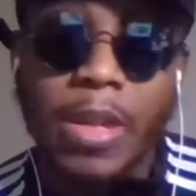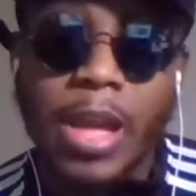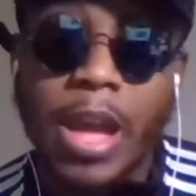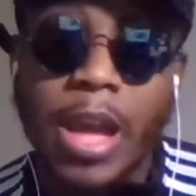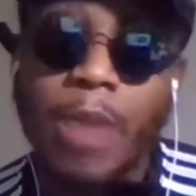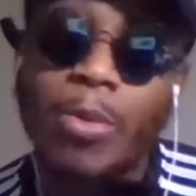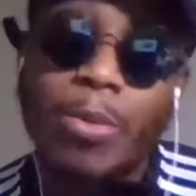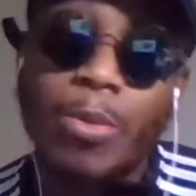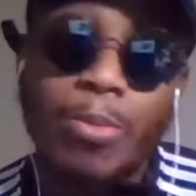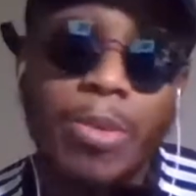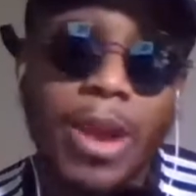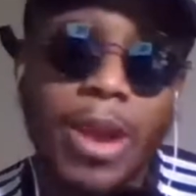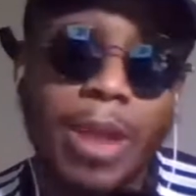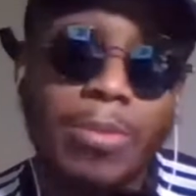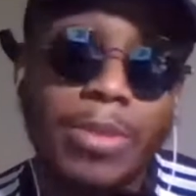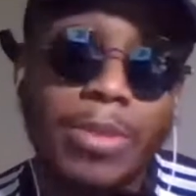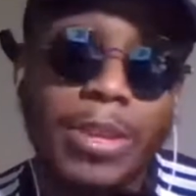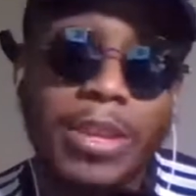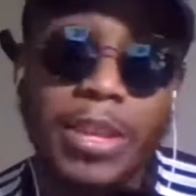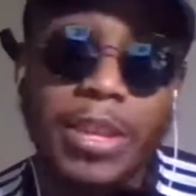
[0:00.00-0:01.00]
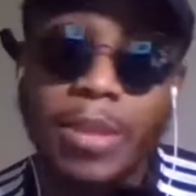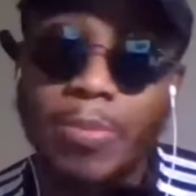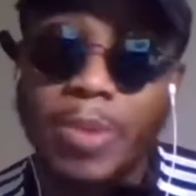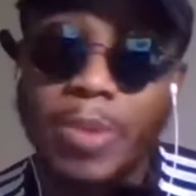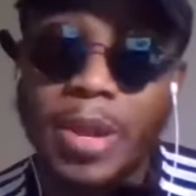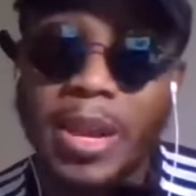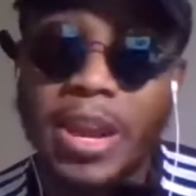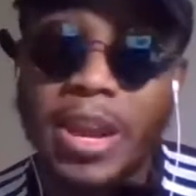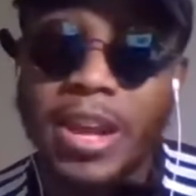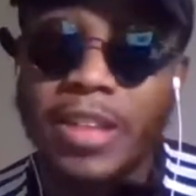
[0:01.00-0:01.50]
I would probably keep
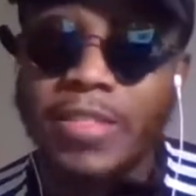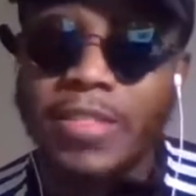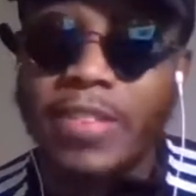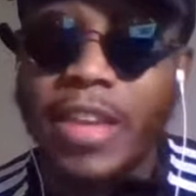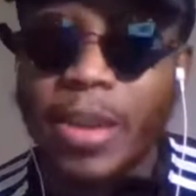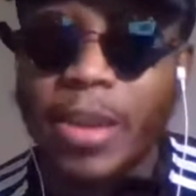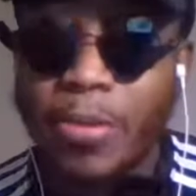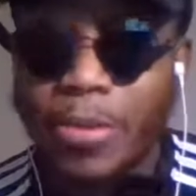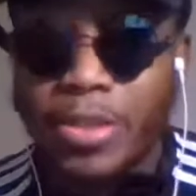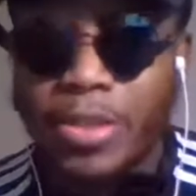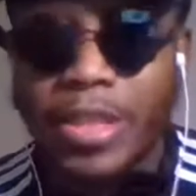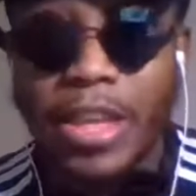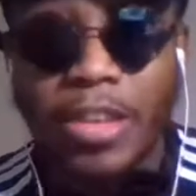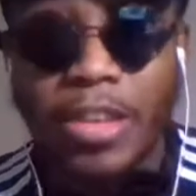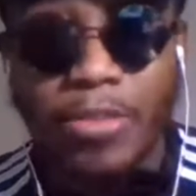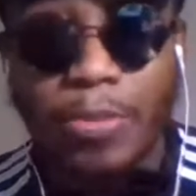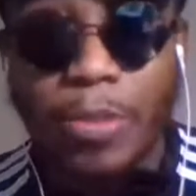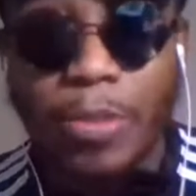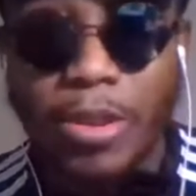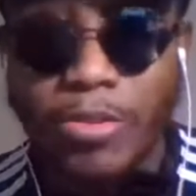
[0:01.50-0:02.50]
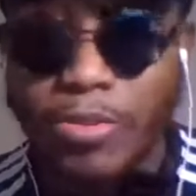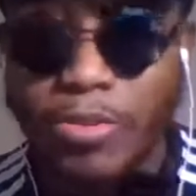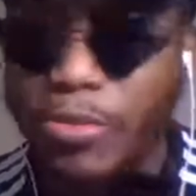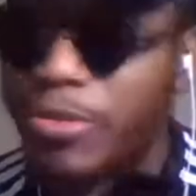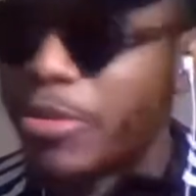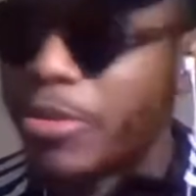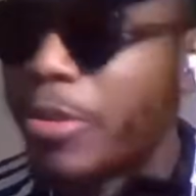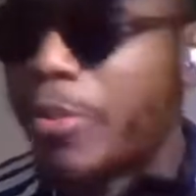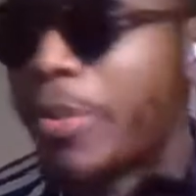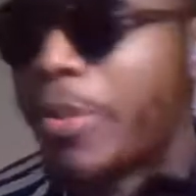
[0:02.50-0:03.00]
in contact with that special
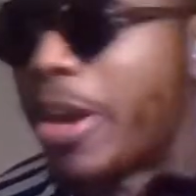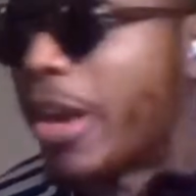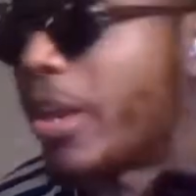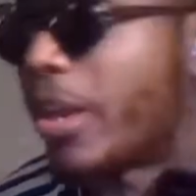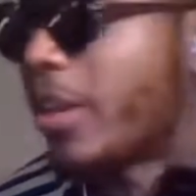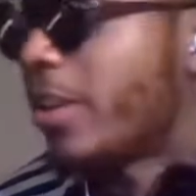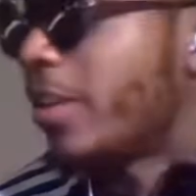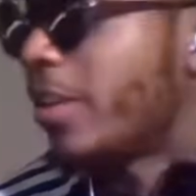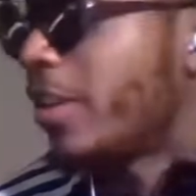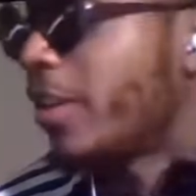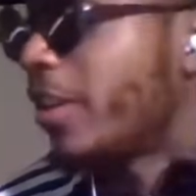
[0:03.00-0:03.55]
somebody